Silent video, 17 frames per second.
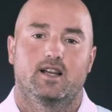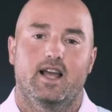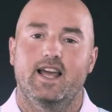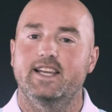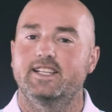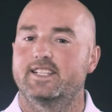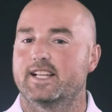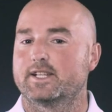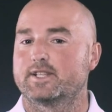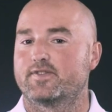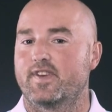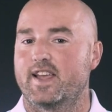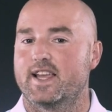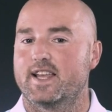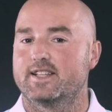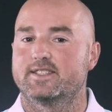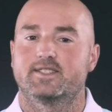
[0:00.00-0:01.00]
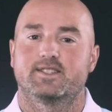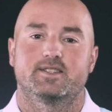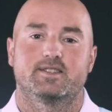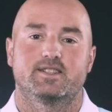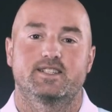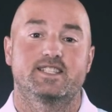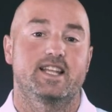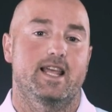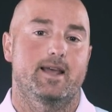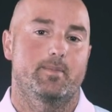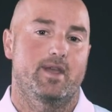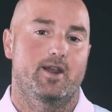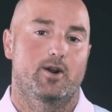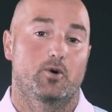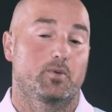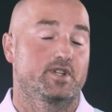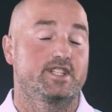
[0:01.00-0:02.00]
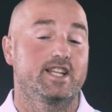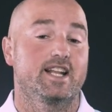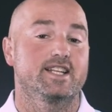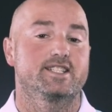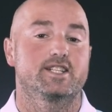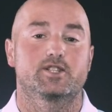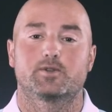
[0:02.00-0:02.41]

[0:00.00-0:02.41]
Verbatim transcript: Hey tennis fans, Sam here with Tennis